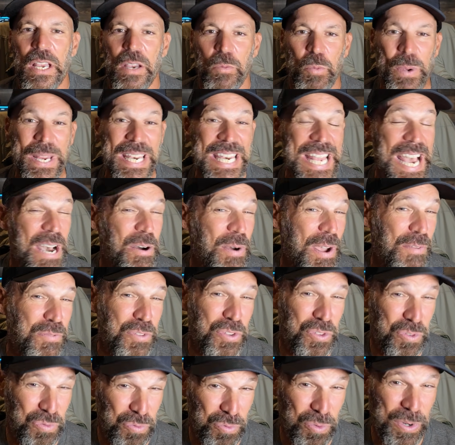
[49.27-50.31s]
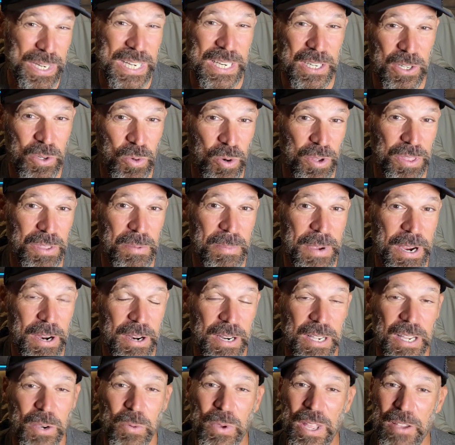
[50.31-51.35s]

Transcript: We now have 3 in North America.